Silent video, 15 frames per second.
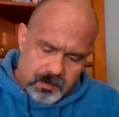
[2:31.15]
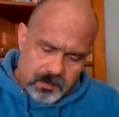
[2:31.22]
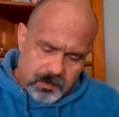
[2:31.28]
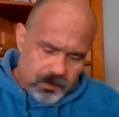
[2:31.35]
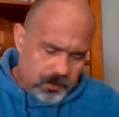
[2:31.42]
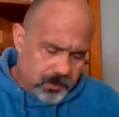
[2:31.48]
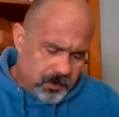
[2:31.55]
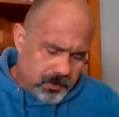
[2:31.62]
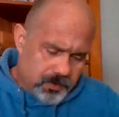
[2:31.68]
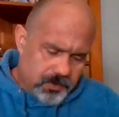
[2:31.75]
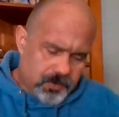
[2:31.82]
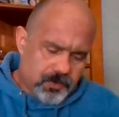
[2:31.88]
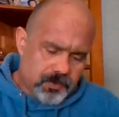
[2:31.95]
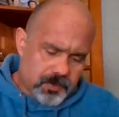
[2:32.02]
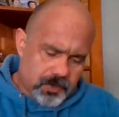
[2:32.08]
"Learn
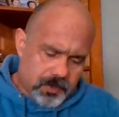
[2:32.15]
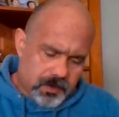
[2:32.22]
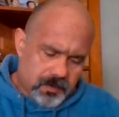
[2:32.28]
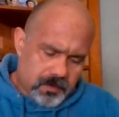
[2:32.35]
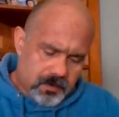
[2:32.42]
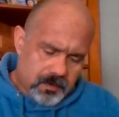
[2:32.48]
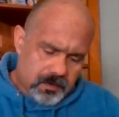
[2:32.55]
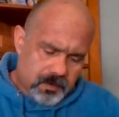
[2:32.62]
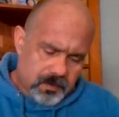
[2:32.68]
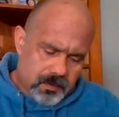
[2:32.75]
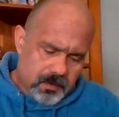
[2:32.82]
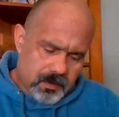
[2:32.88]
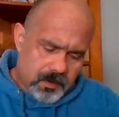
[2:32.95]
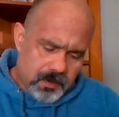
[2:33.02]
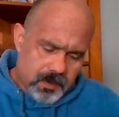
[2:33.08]
to do good,
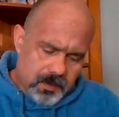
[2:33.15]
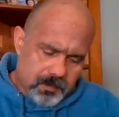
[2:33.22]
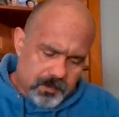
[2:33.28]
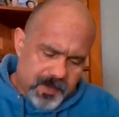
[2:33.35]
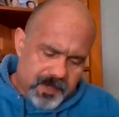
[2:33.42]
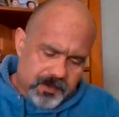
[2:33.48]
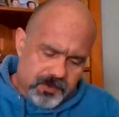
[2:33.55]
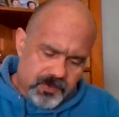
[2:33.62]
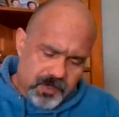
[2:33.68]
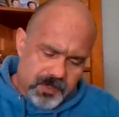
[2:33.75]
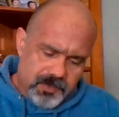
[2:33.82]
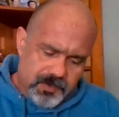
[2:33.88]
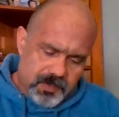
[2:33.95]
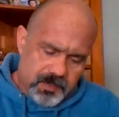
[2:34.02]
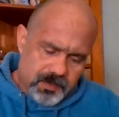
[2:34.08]
make
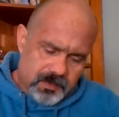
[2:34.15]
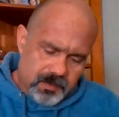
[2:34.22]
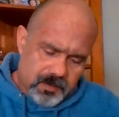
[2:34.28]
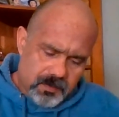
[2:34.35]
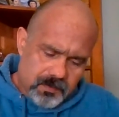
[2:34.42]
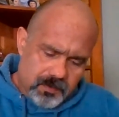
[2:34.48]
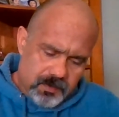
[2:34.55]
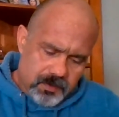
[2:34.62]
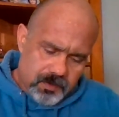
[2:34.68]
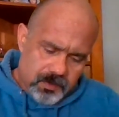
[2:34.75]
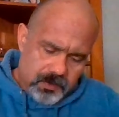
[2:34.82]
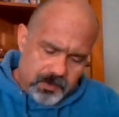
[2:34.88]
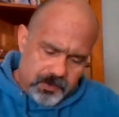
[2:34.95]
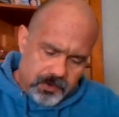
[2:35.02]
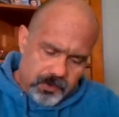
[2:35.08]
justice
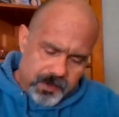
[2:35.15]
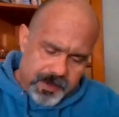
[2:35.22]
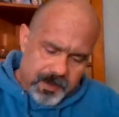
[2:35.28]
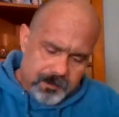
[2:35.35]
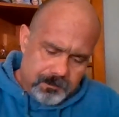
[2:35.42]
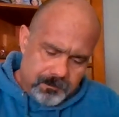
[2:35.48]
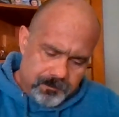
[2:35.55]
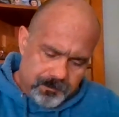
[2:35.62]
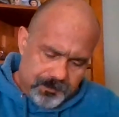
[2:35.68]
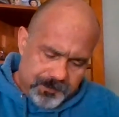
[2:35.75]
your aim,